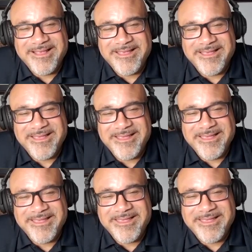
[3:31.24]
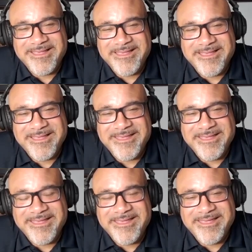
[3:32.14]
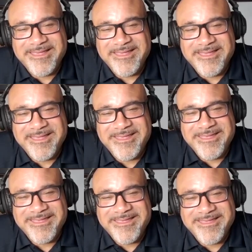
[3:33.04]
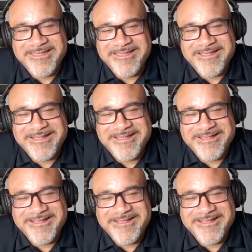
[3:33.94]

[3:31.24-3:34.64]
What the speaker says: This person isn't speaking.